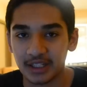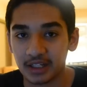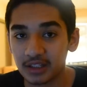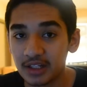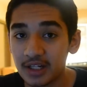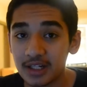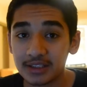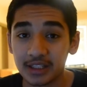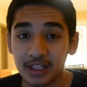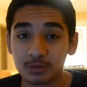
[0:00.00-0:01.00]
tech.
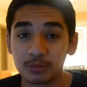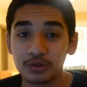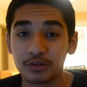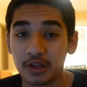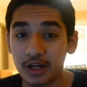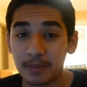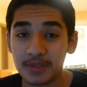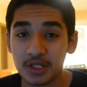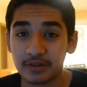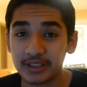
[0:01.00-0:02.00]
Today guys, we're going to do another
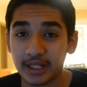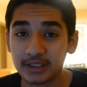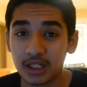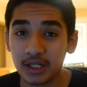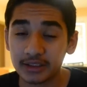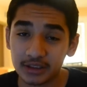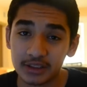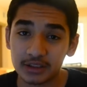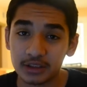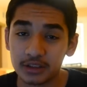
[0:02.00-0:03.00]
episode of Tech Talks. In
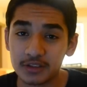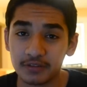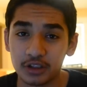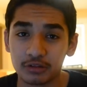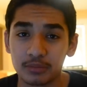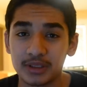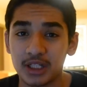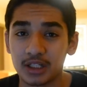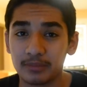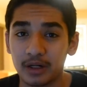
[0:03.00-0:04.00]
this, in this video, we're going to be
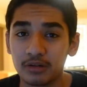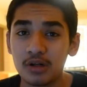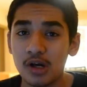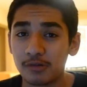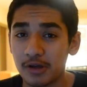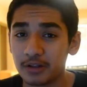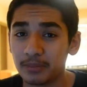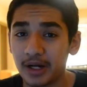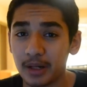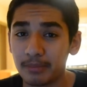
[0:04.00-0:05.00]
talking about whether to
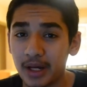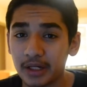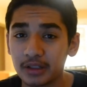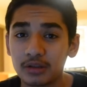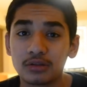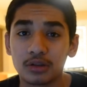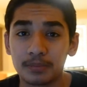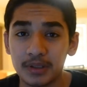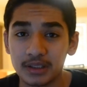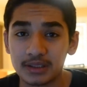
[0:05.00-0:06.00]
buy a Mac or a
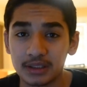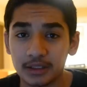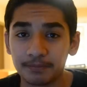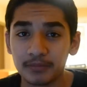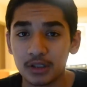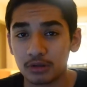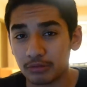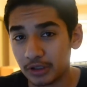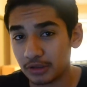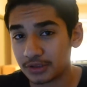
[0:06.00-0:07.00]
P C,
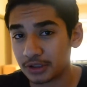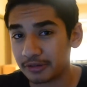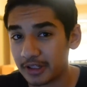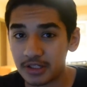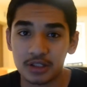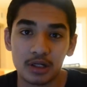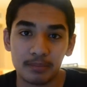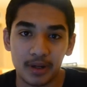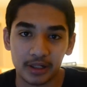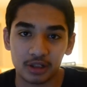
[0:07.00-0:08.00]
Windows O S,
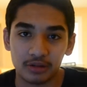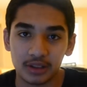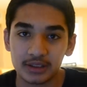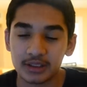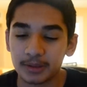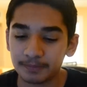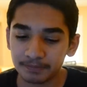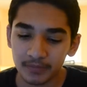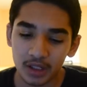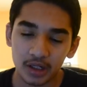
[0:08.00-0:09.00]
Mac O S.
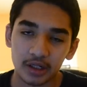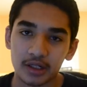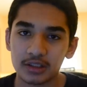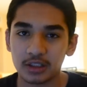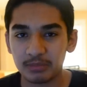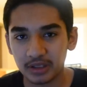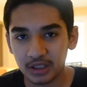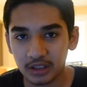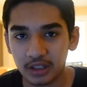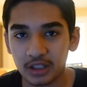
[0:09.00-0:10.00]
Alright, so I've been
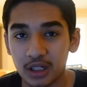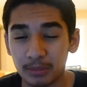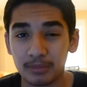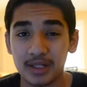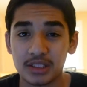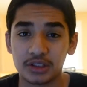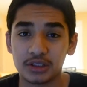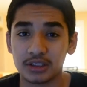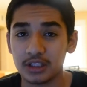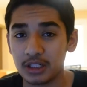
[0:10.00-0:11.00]
getting a couple
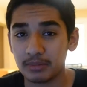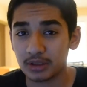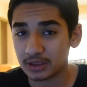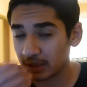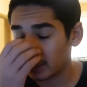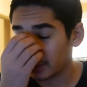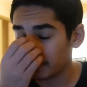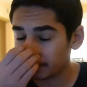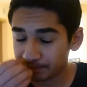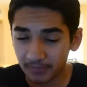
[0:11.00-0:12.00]
messages and emails lately
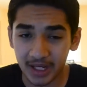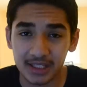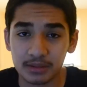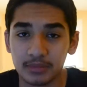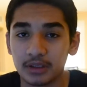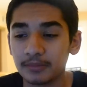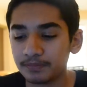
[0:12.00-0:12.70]
asking me,